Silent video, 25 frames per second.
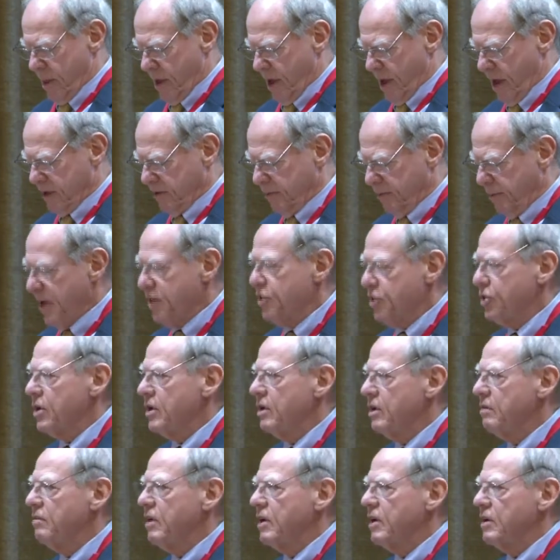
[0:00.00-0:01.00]

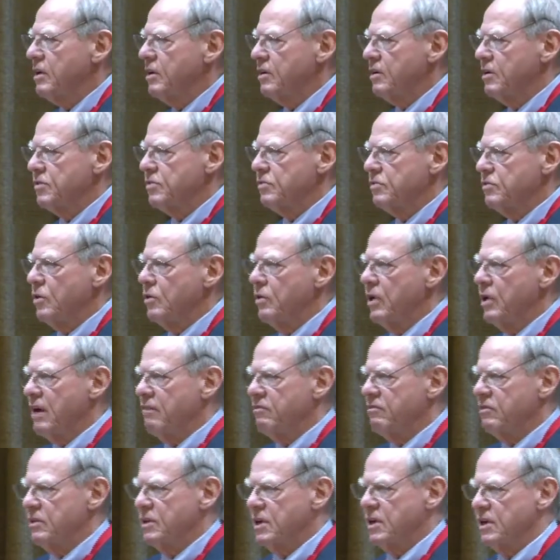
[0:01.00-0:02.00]
especially where there is no
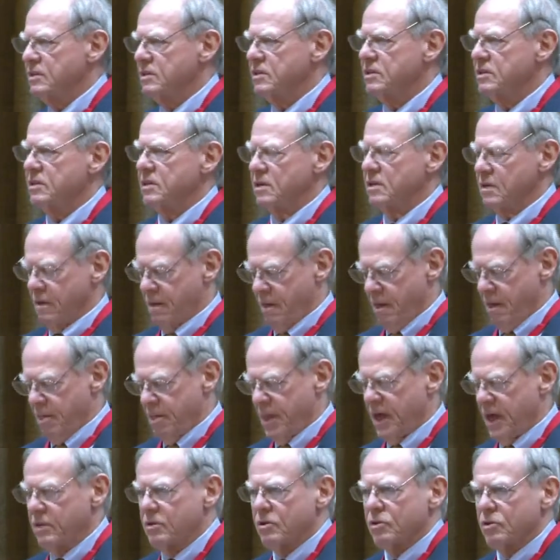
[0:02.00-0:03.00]
evidence
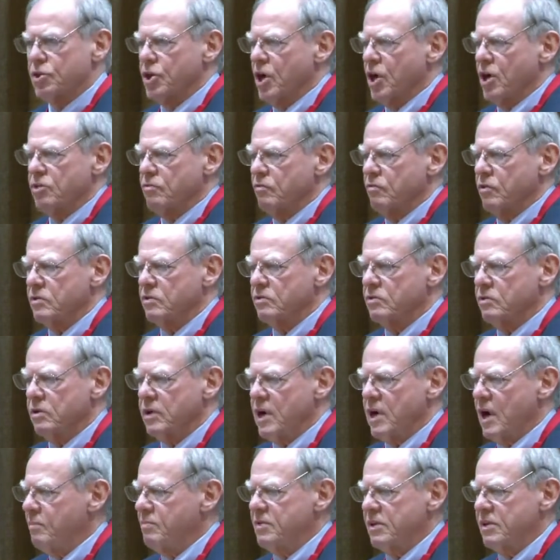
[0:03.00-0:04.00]
that the judge was
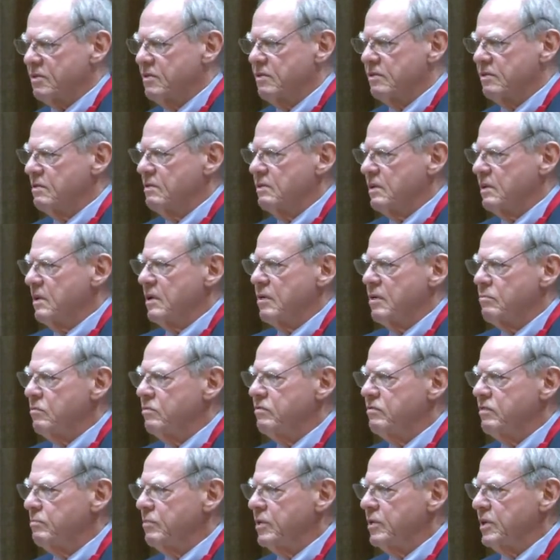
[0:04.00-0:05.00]
corrupt.
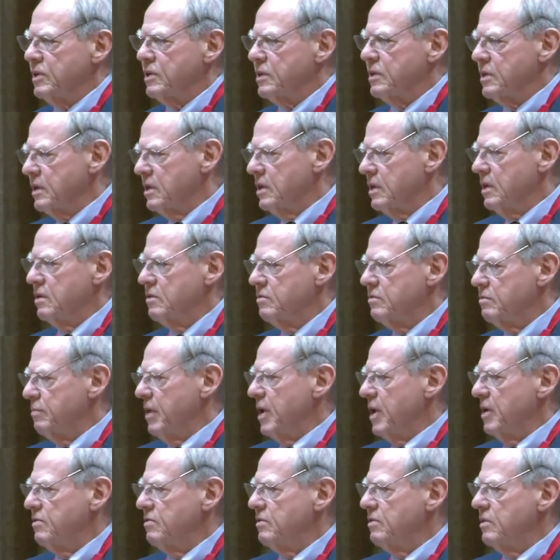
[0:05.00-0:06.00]
Irremovability is
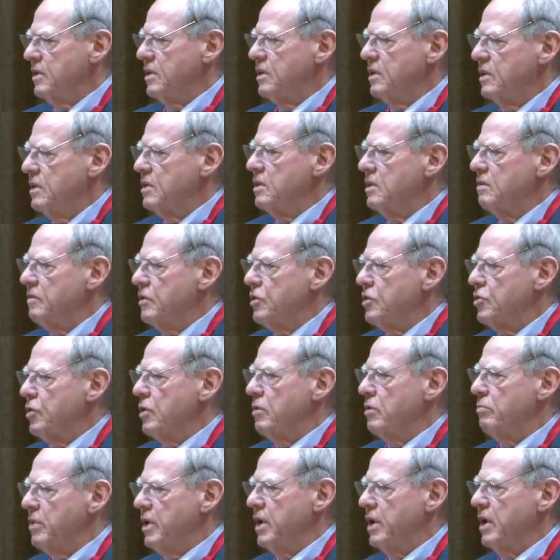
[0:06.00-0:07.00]
based on an
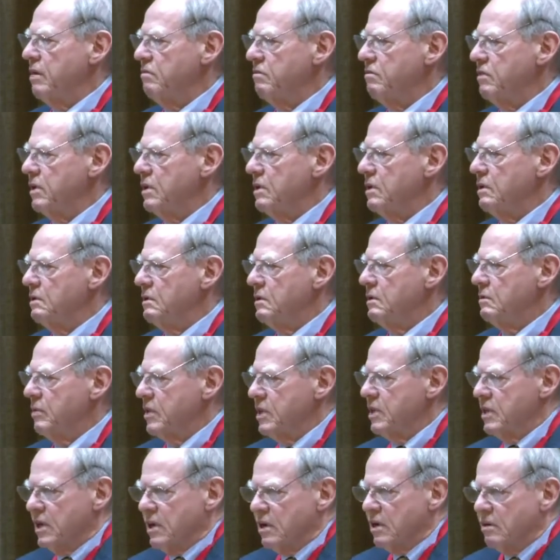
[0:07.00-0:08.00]
individual behavior.
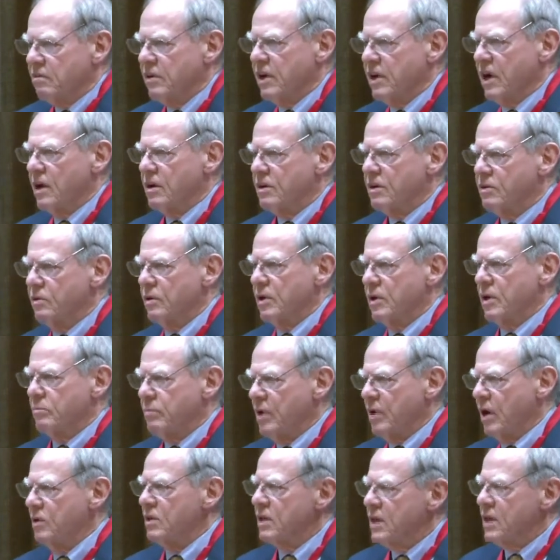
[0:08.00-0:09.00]
But here we are talking
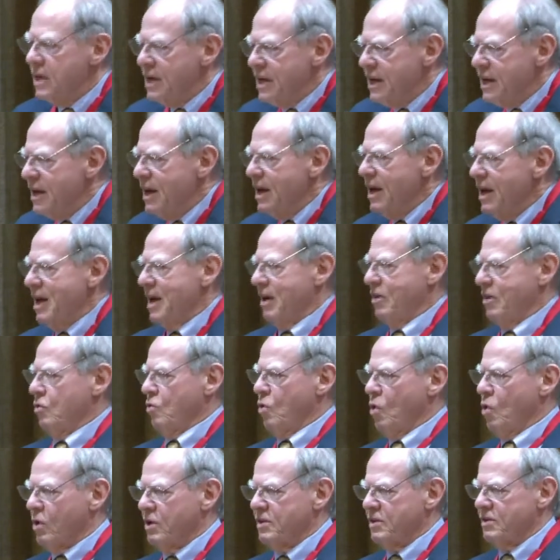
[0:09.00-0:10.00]
about
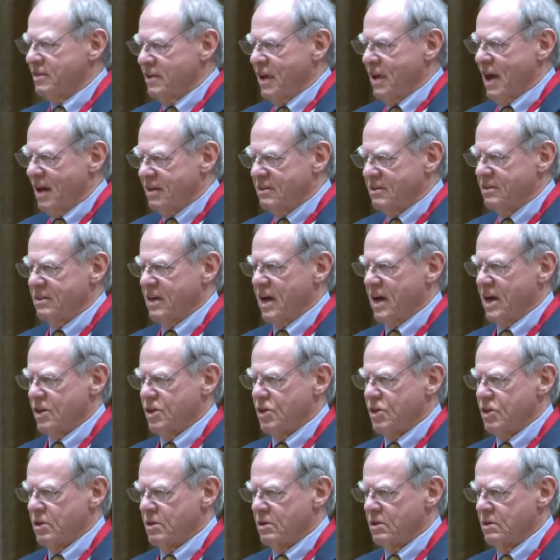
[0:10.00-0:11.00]
courts as
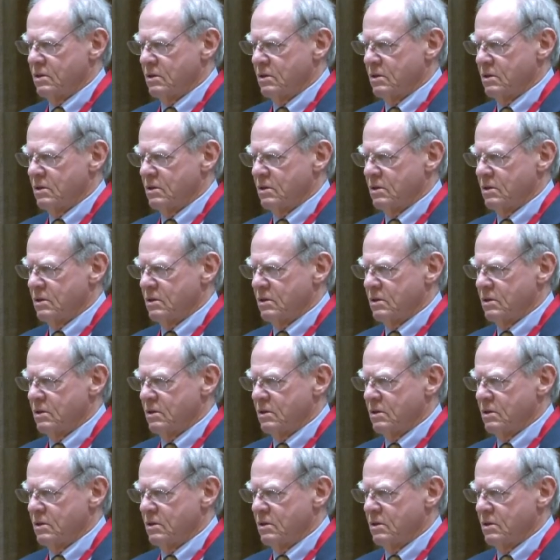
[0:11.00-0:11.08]
such,